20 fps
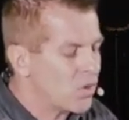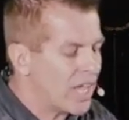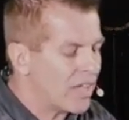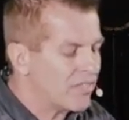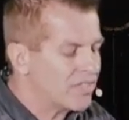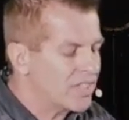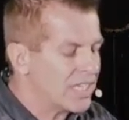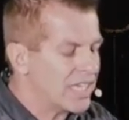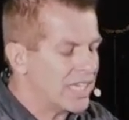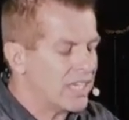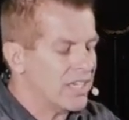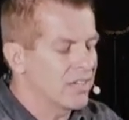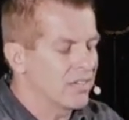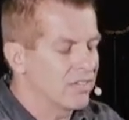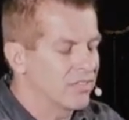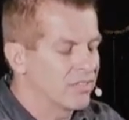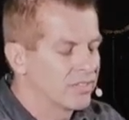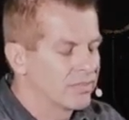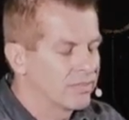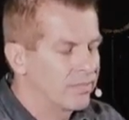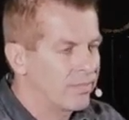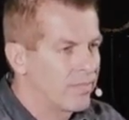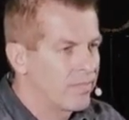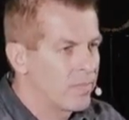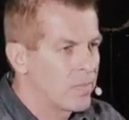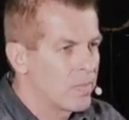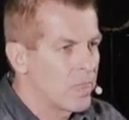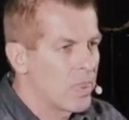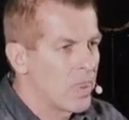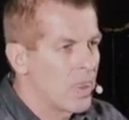do I have to give?
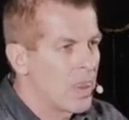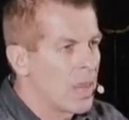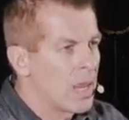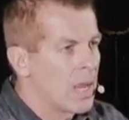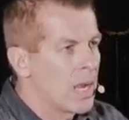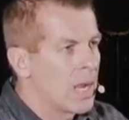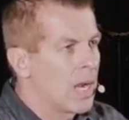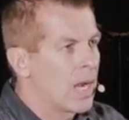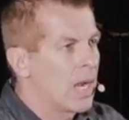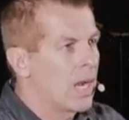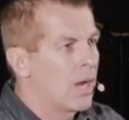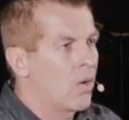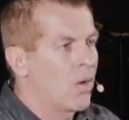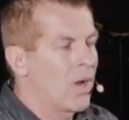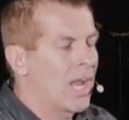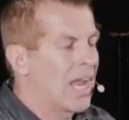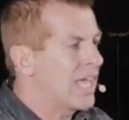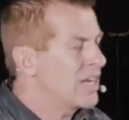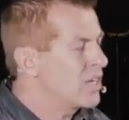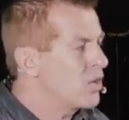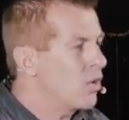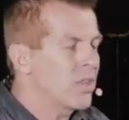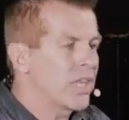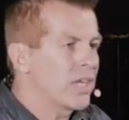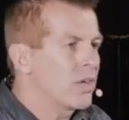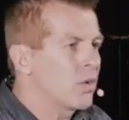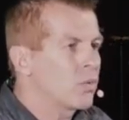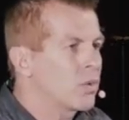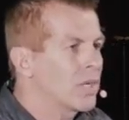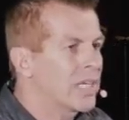Well, I know they
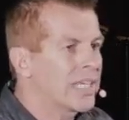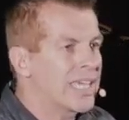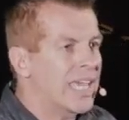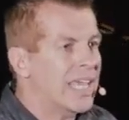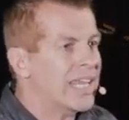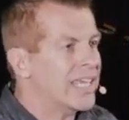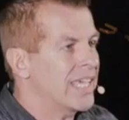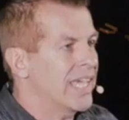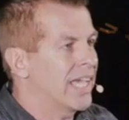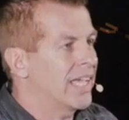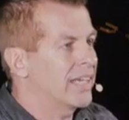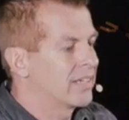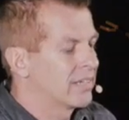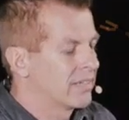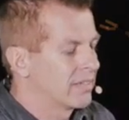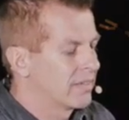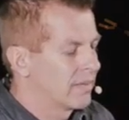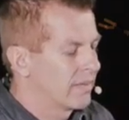don't really get it yet.